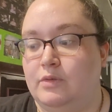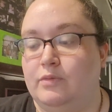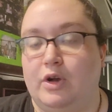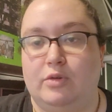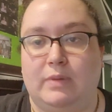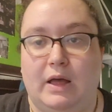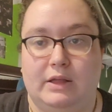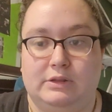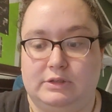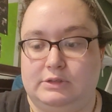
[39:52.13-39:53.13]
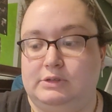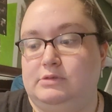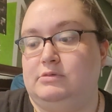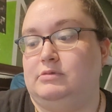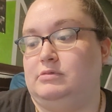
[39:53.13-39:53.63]

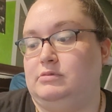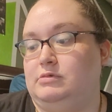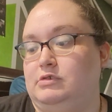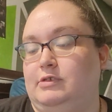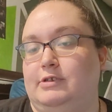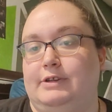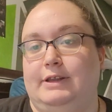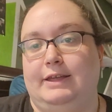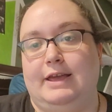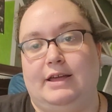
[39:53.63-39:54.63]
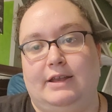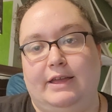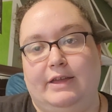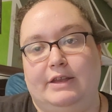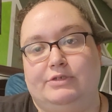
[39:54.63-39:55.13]
robots, or yeah,
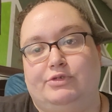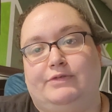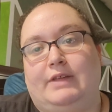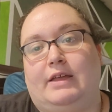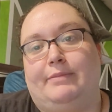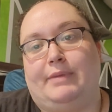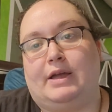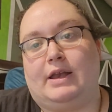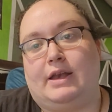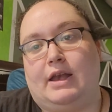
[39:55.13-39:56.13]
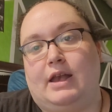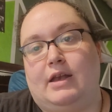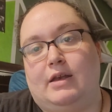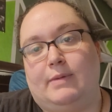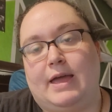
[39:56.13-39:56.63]
like any sort of like
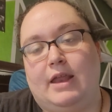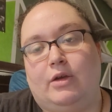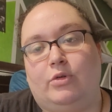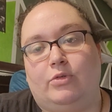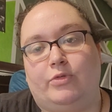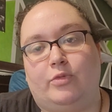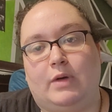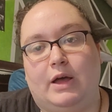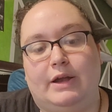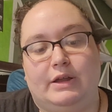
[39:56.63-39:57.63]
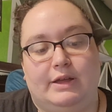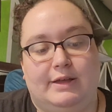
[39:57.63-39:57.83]
mechanical robot